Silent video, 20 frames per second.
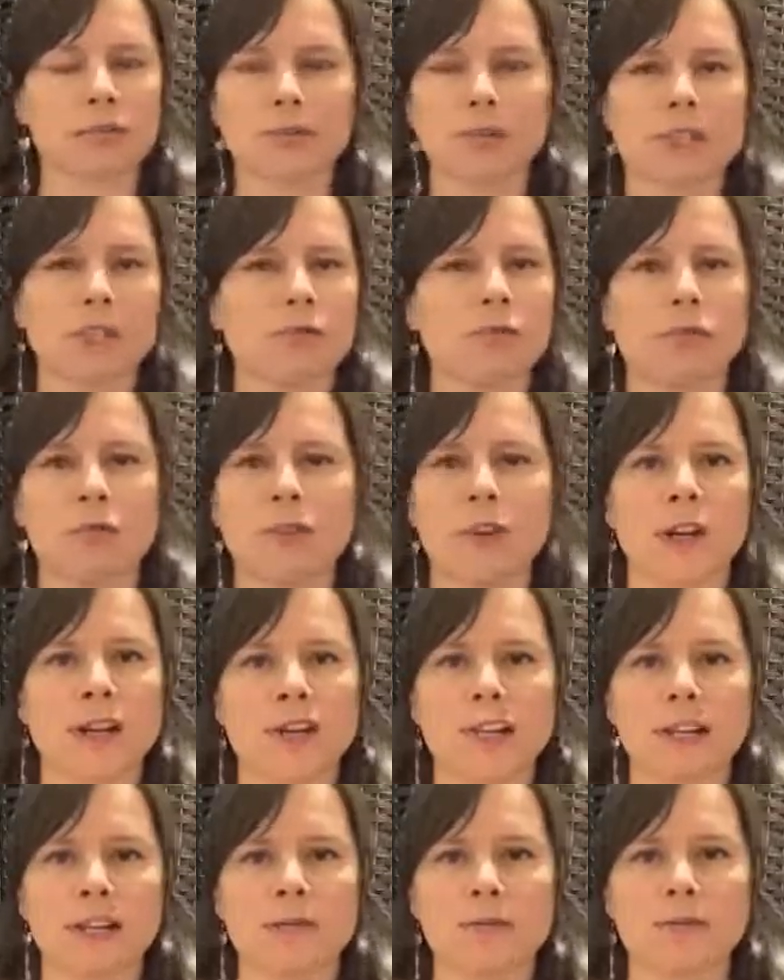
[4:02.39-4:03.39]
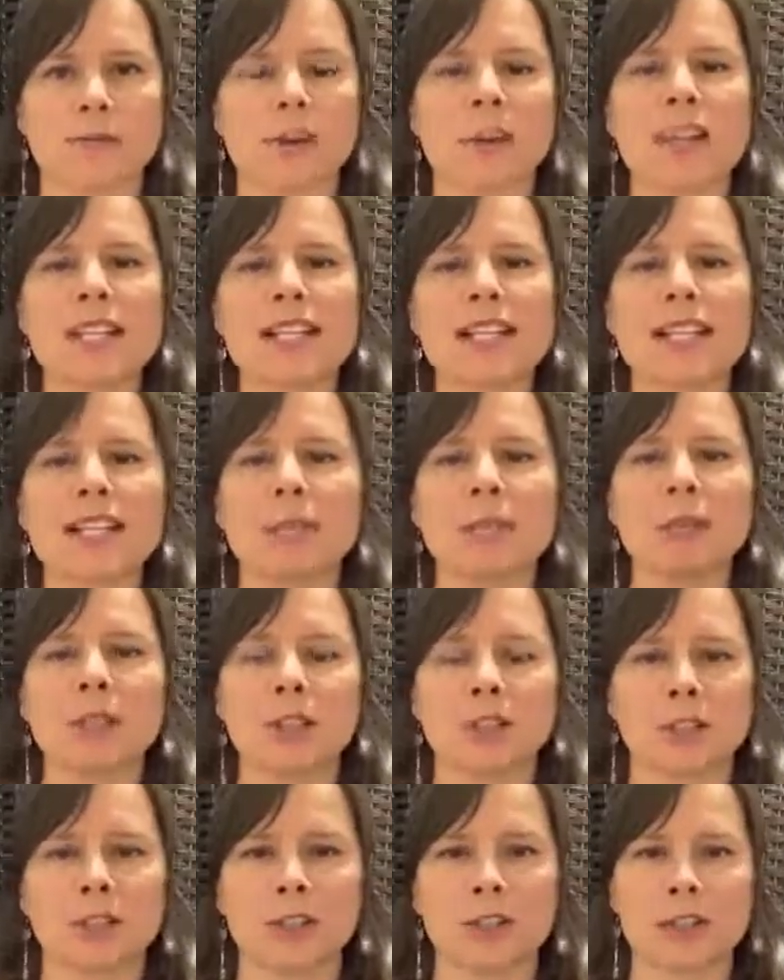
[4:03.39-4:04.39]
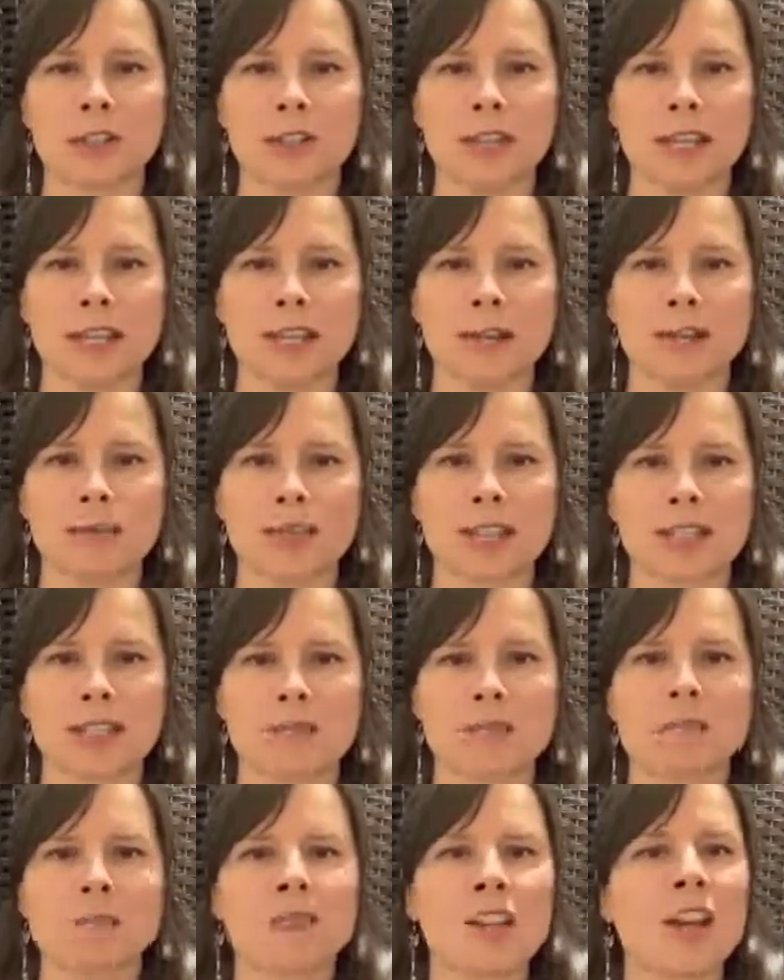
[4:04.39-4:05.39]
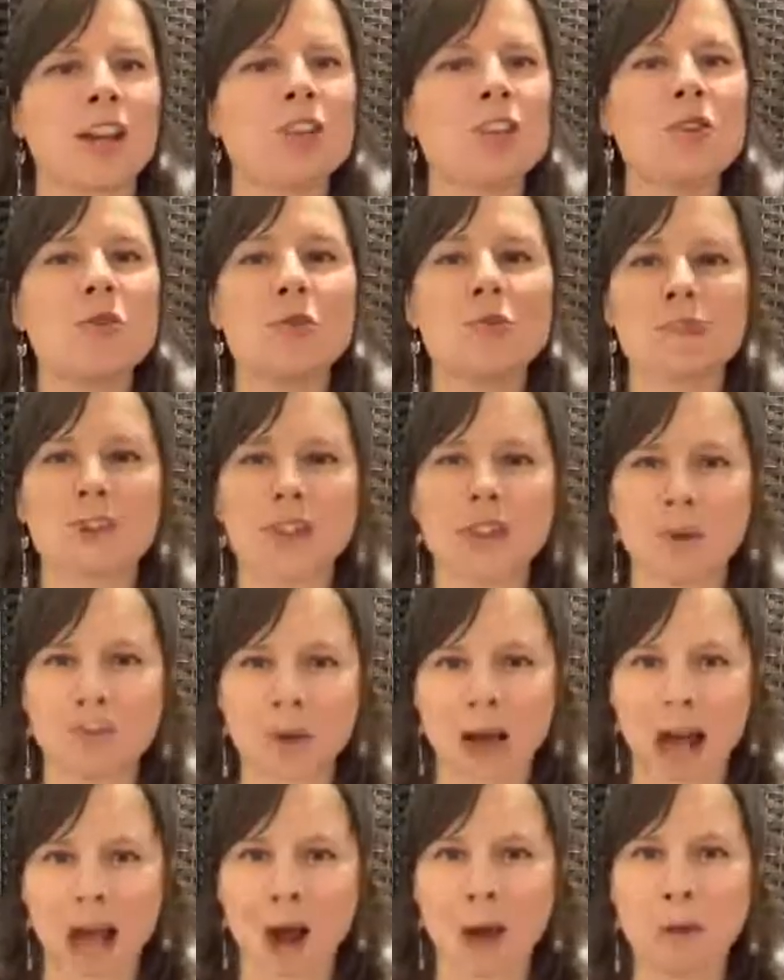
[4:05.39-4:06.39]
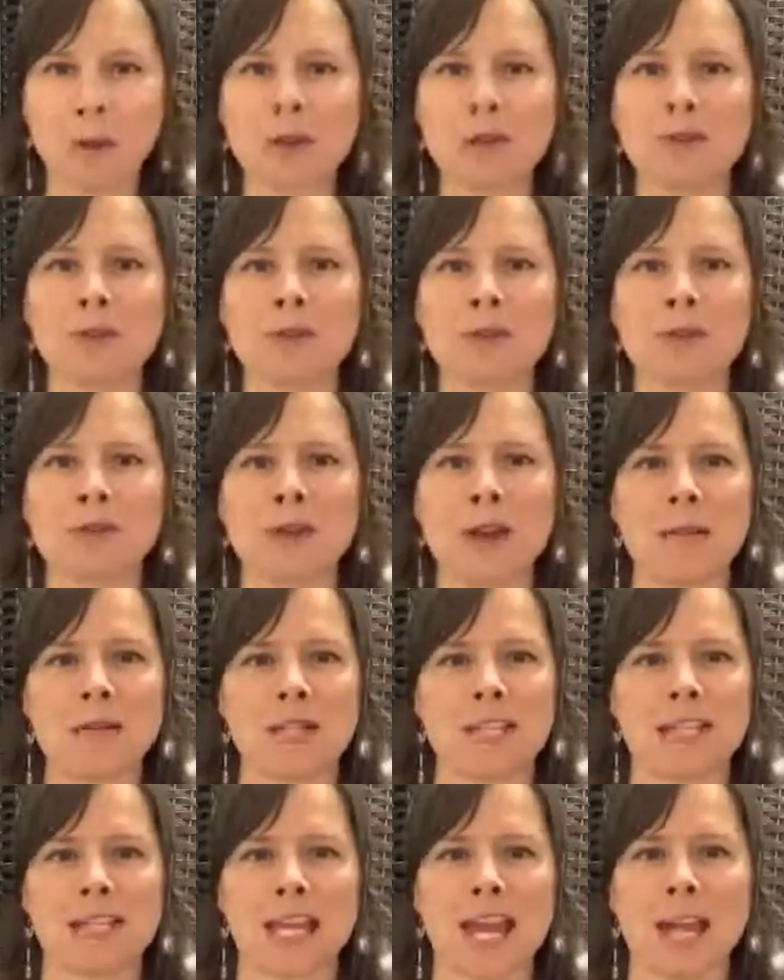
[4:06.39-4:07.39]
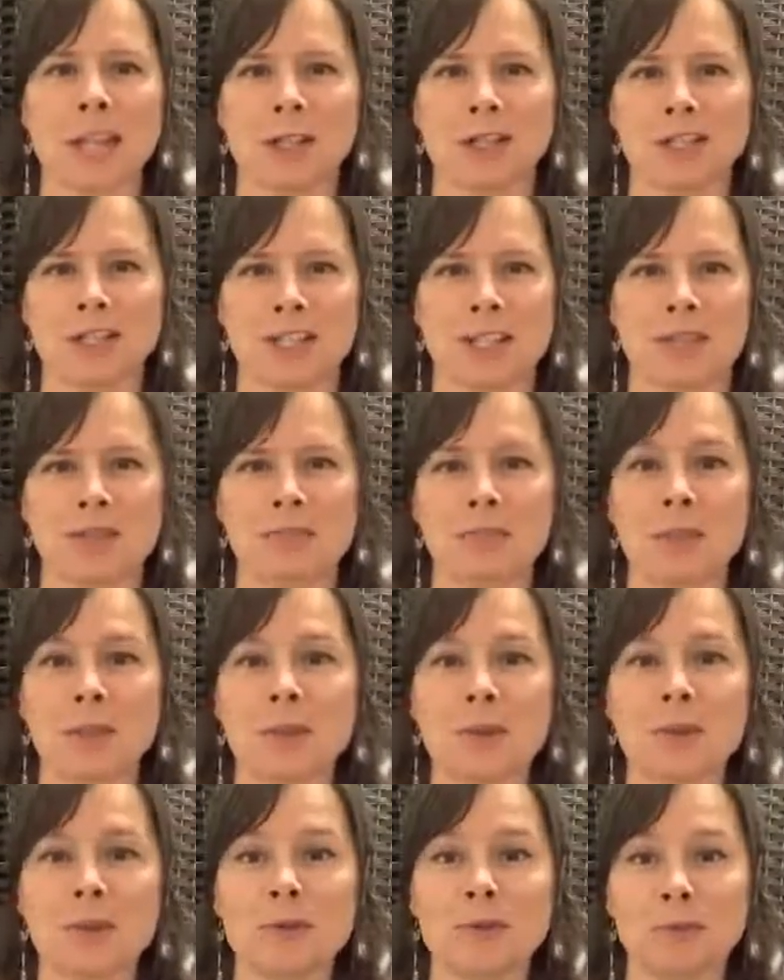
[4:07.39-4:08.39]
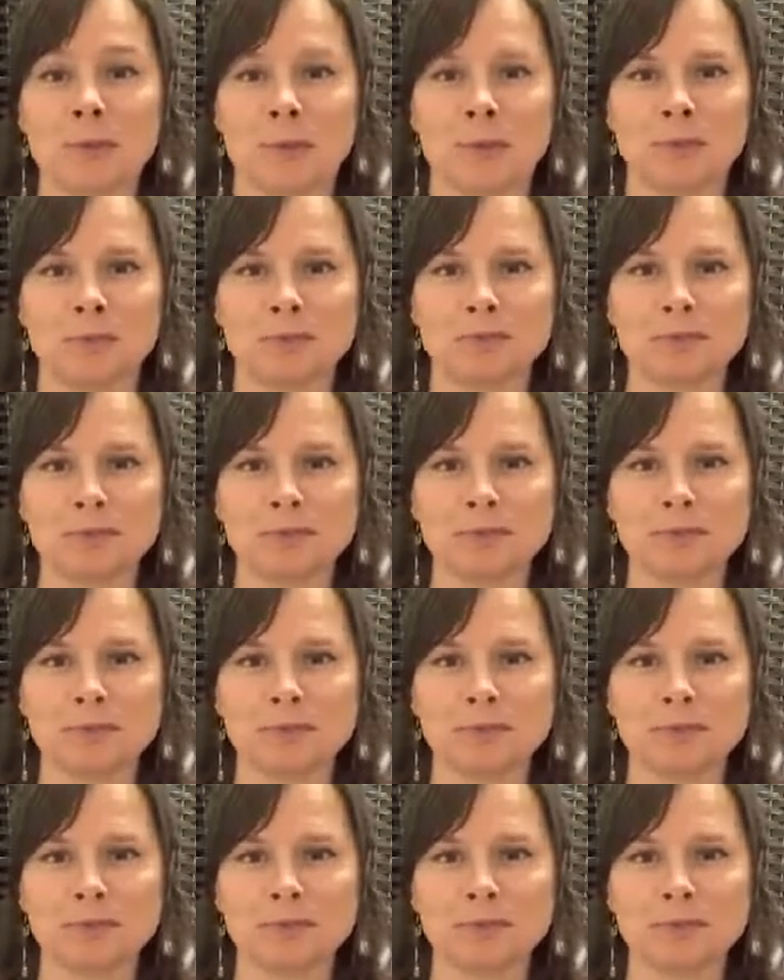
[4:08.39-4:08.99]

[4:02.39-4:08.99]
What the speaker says: Just very, very similar themes. You feel a powerful feminine energy. Beautiful.